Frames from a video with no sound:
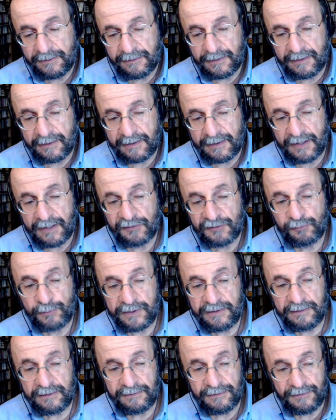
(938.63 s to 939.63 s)
as
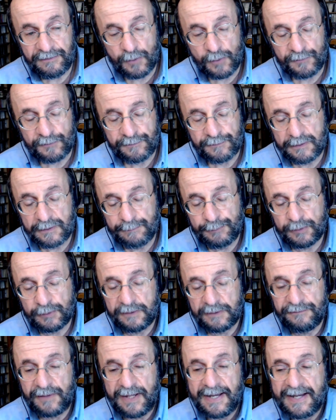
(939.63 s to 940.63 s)
we know from the book
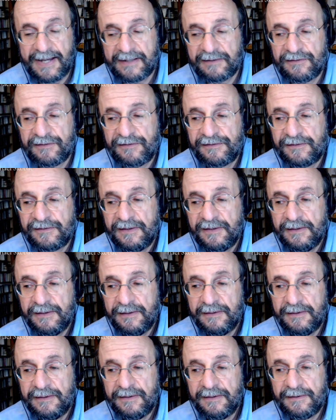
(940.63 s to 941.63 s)
of Acts,
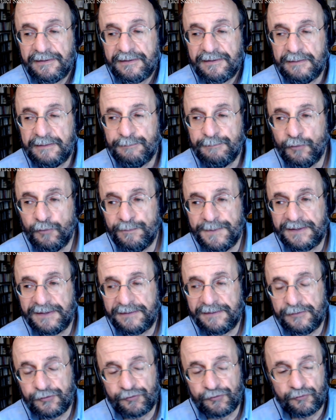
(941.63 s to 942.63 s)
the movement
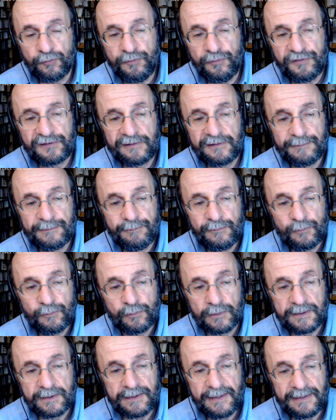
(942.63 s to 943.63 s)
in Jerusalem
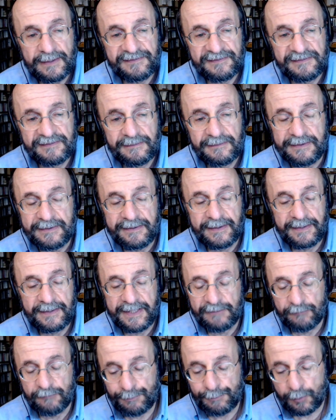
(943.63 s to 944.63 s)
were constantly
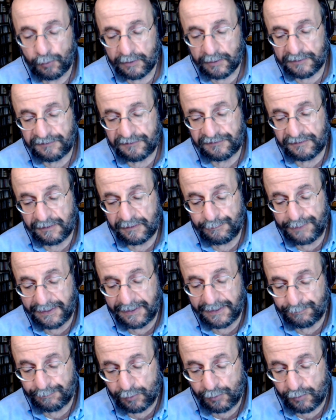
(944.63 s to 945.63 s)
getting reports
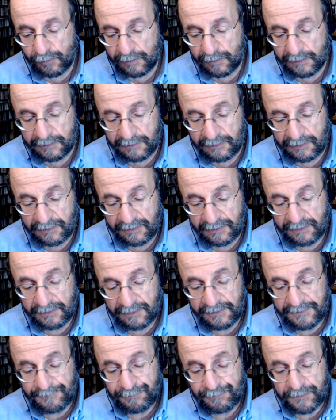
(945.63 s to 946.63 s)
about Paul,
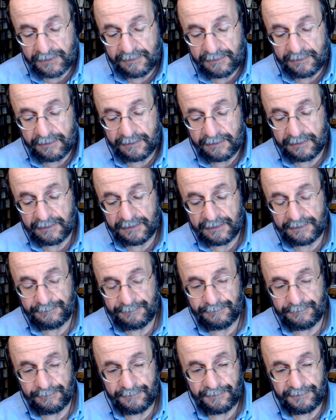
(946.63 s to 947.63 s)

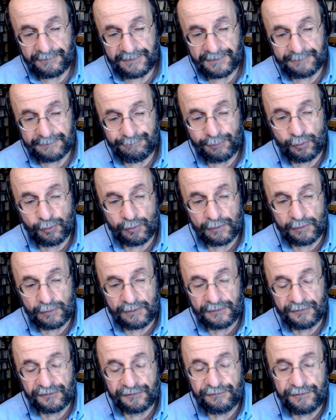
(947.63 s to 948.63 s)
that
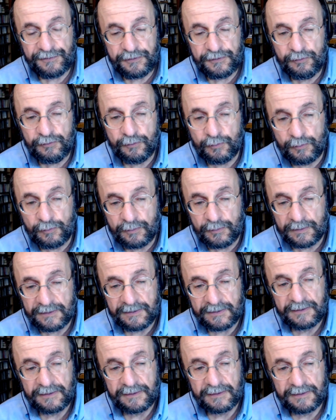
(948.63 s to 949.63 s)
Paul's view
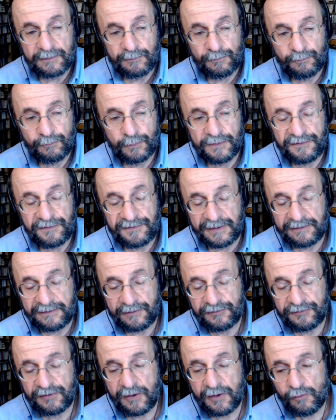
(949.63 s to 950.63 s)
was that the
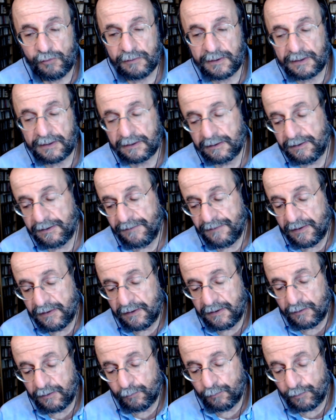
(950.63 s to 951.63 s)
Torah
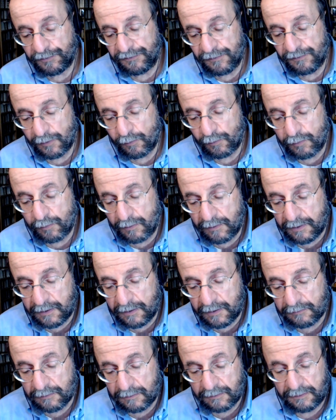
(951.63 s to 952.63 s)
was no
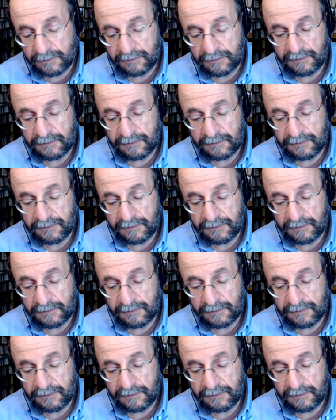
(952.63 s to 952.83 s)
longer